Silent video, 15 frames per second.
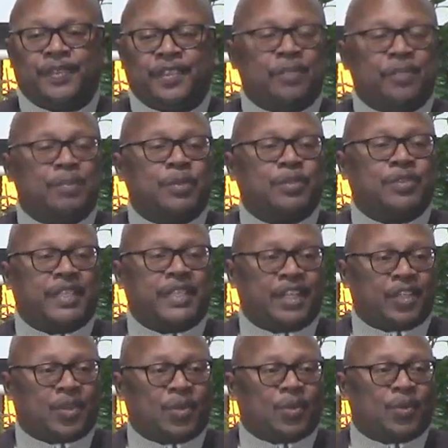The
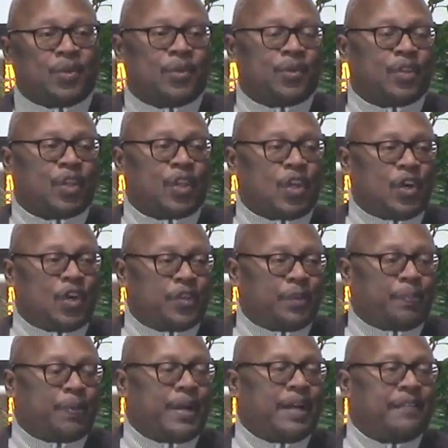Mosaic Law, the Law and the
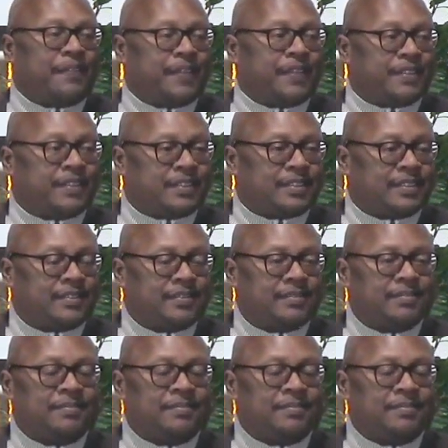Prophets.